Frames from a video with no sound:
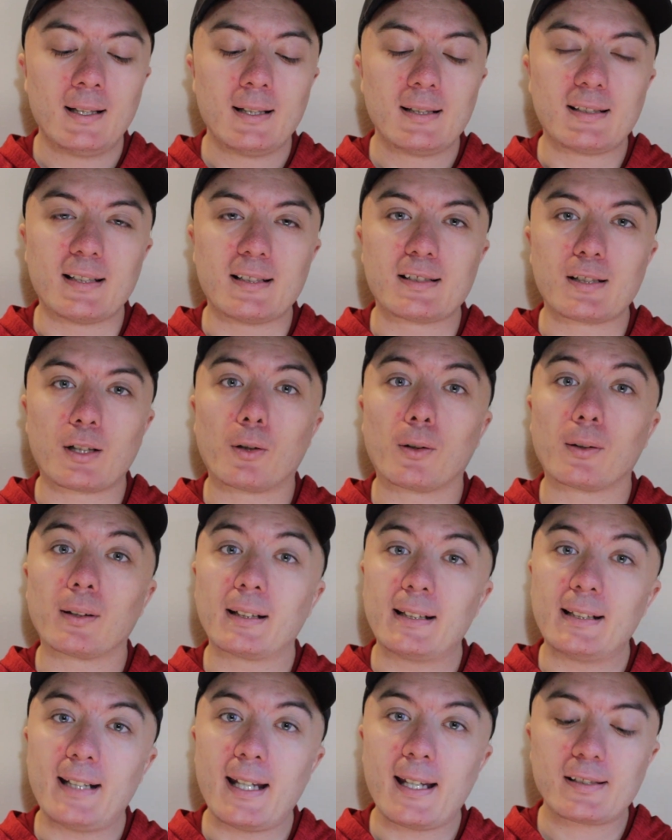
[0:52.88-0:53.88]
Since
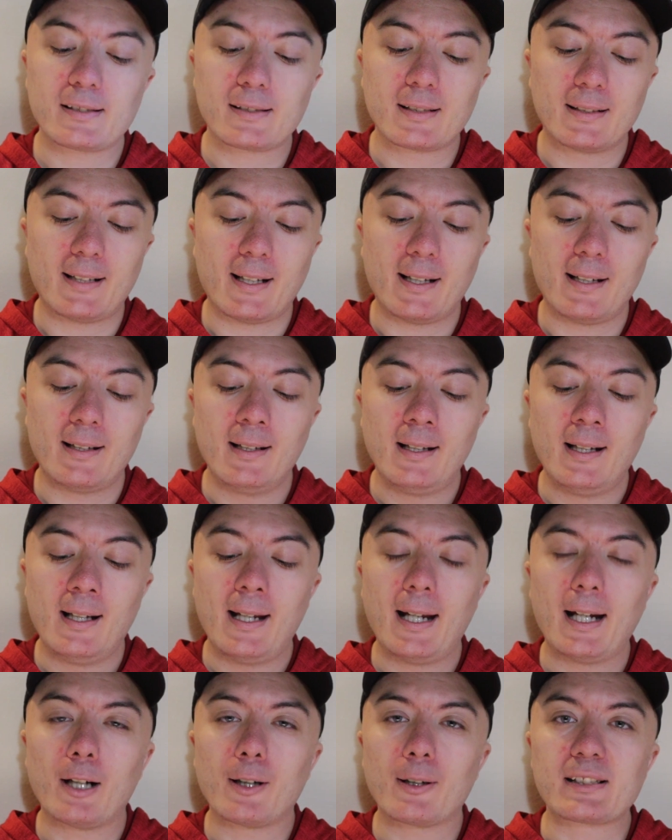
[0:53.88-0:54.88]
early yesterday,
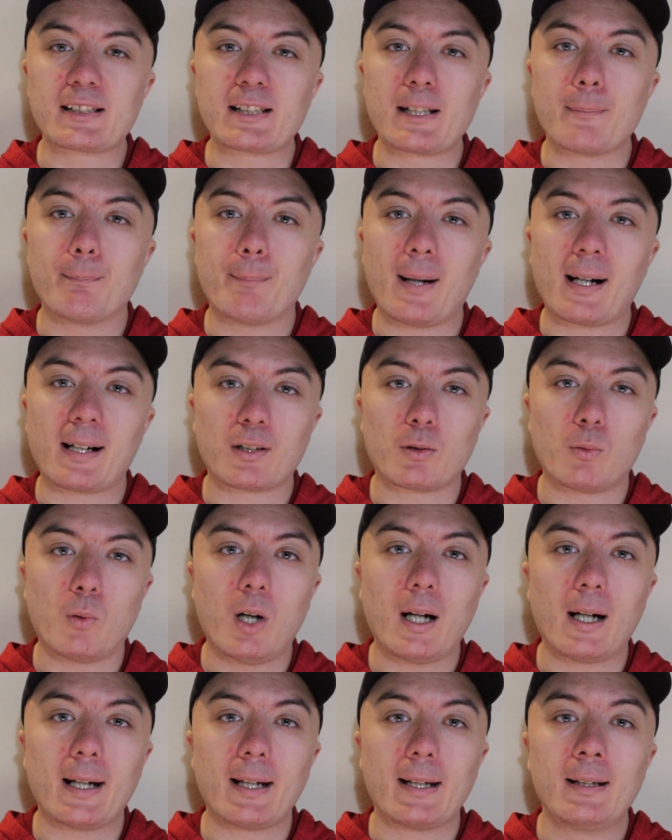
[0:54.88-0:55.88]
areas in
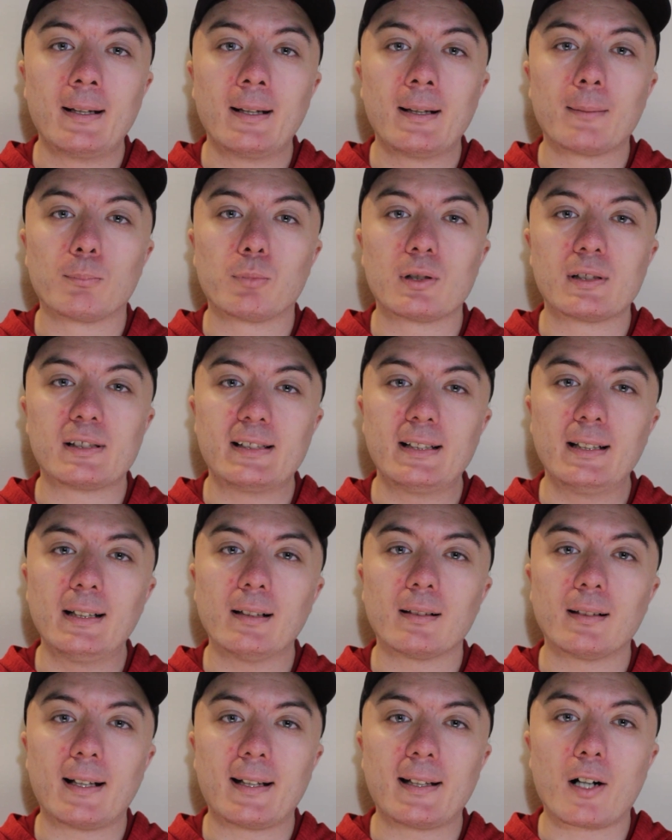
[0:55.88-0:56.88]
Paraguay,
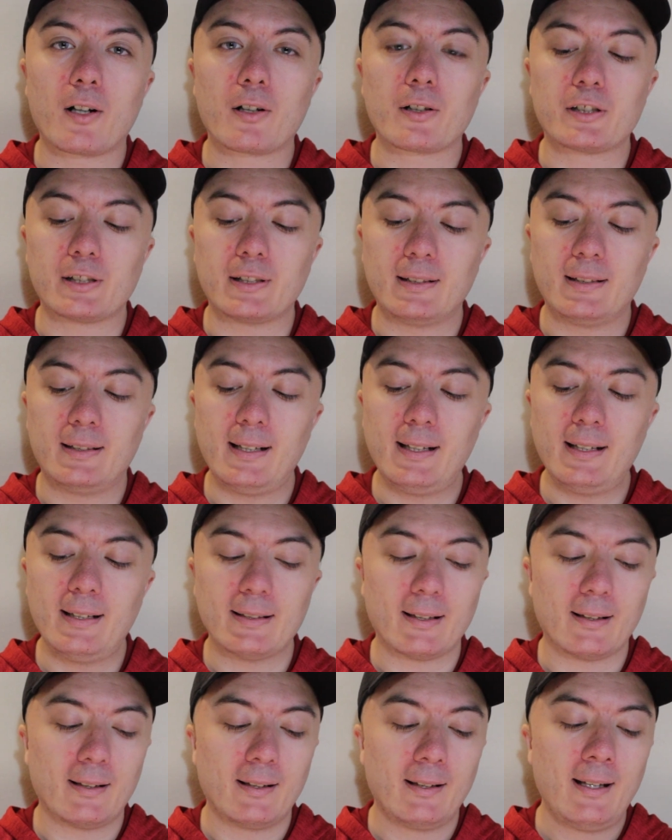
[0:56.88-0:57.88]
Brazil, and
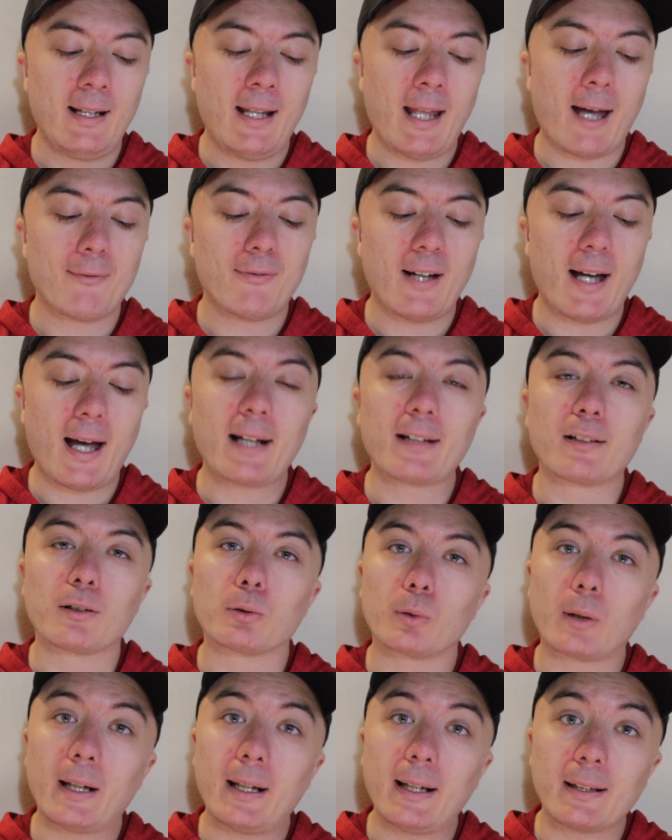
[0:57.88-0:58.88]
Argentina have had
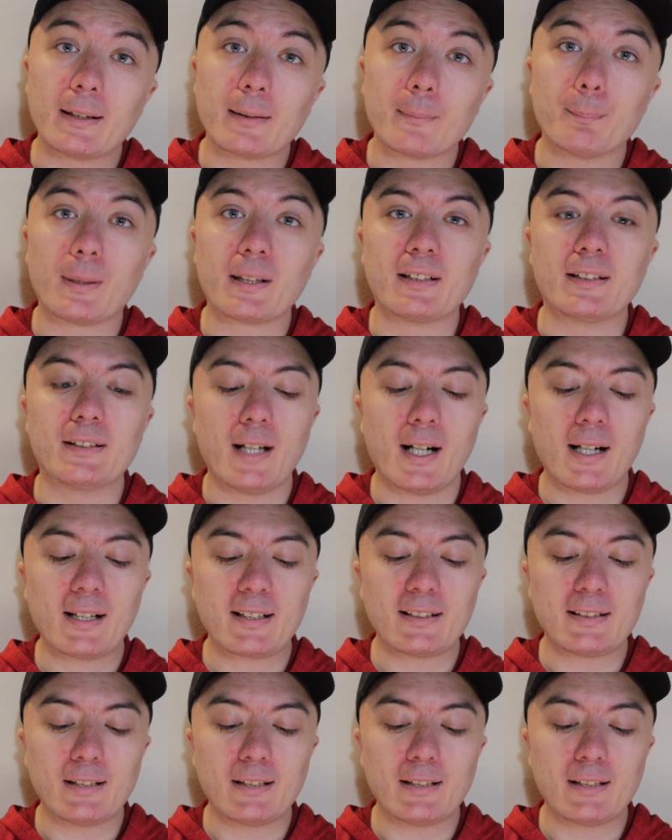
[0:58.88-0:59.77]
rain, but not